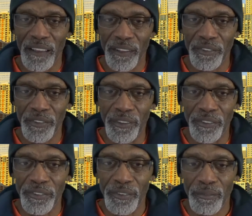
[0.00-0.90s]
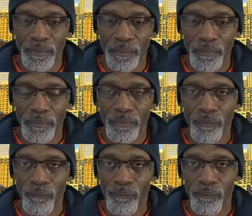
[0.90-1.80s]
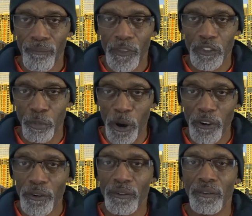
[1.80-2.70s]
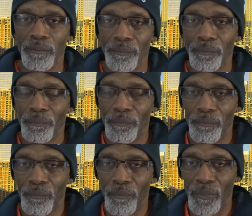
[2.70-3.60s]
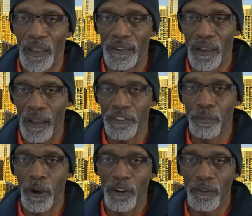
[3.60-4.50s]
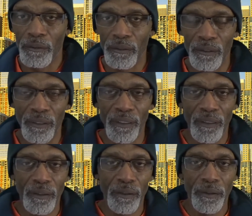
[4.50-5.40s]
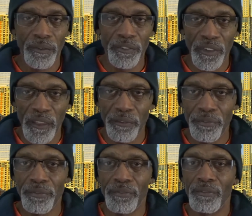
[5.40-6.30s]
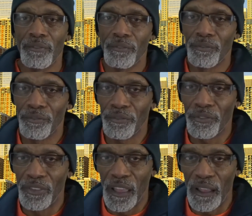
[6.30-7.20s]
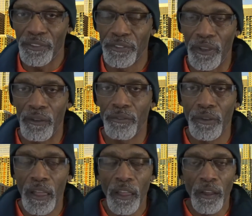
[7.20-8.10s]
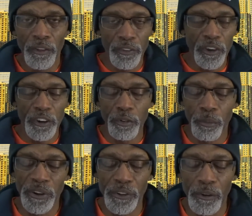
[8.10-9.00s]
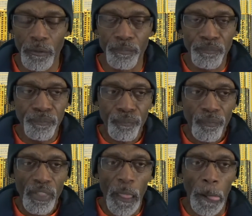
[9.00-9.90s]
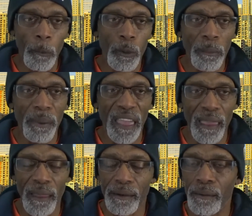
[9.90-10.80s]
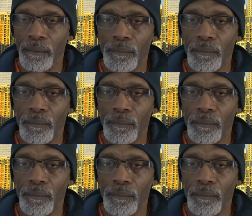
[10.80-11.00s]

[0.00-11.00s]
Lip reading: is smart, not smart. Safe, not safe. So here's what we do. We ban